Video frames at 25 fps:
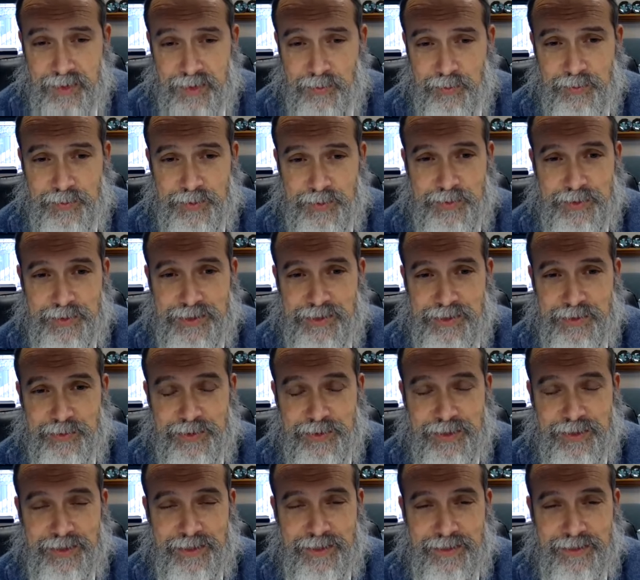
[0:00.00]
was
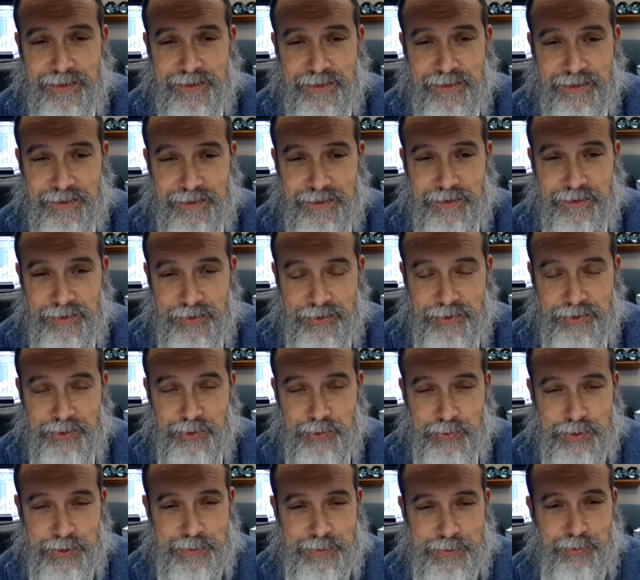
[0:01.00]
doing a, a, a
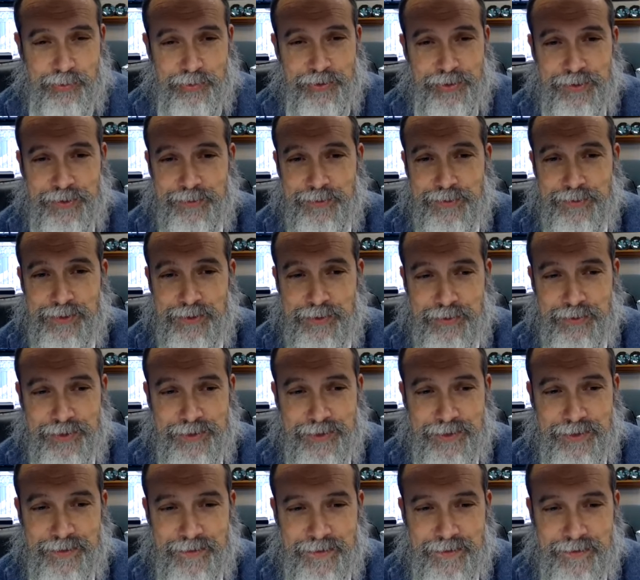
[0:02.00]
Jewish boy was
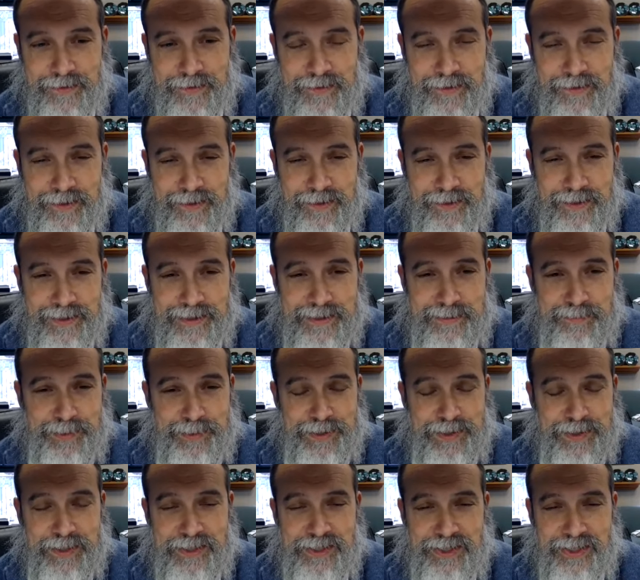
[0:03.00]
doing a uh, his
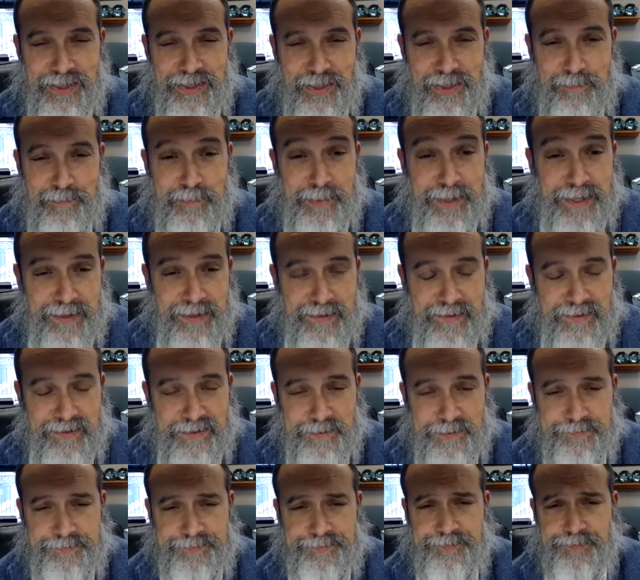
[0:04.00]
PhD on
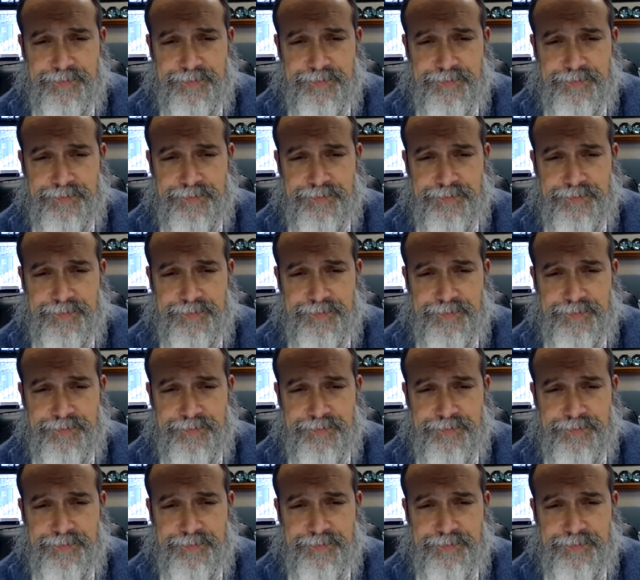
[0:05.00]
pigs,